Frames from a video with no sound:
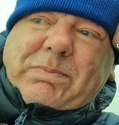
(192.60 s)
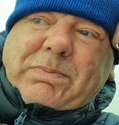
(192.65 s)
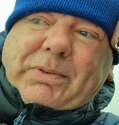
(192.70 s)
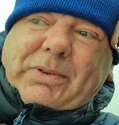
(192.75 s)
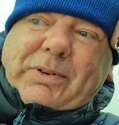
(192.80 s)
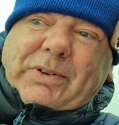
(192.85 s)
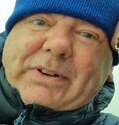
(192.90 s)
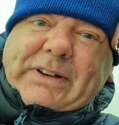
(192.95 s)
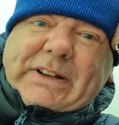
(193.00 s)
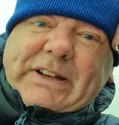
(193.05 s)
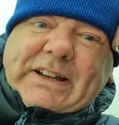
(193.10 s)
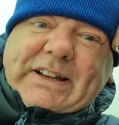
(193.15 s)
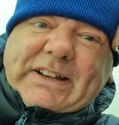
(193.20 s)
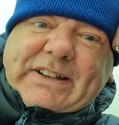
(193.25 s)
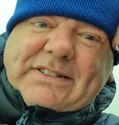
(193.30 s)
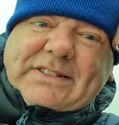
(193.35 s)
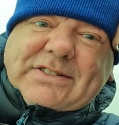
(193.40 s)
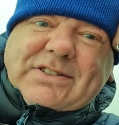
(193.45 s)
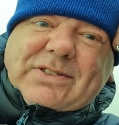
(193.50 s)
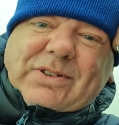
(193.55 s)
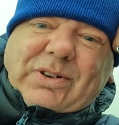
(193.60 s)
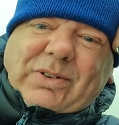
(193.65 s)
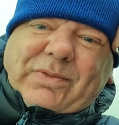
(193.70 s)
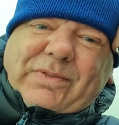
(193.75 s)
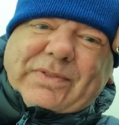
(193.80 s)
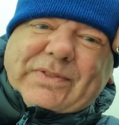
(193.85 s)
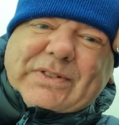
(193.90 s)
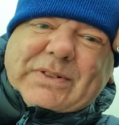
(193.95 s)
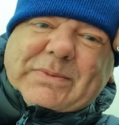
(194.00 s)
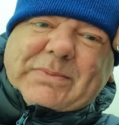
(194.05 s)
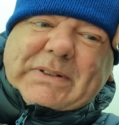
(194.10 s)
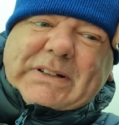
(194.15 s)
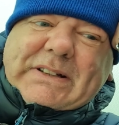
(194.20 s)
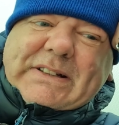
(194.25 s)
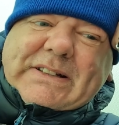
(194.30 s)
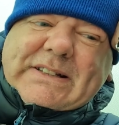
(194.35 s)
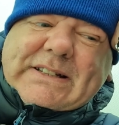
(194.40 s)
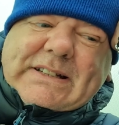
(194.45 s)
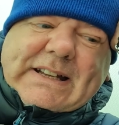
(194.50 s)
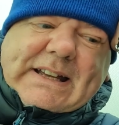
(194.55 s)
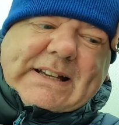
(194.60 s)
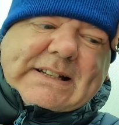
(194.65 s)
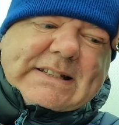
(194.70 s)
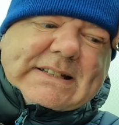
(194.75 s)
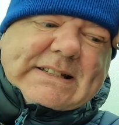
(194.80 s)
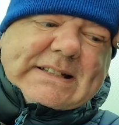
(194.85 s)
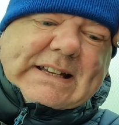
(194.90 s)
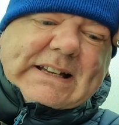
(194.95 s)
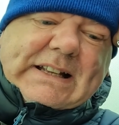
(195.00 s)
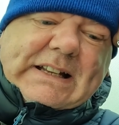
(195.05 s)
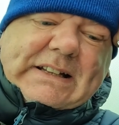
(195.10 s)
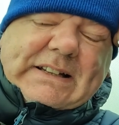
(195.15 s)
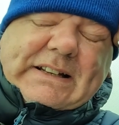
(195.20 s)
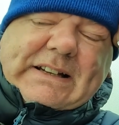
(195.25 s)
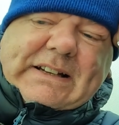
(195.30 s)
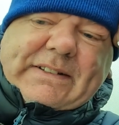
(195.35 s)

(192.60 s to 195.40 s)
But it is comfortable. It's an XL.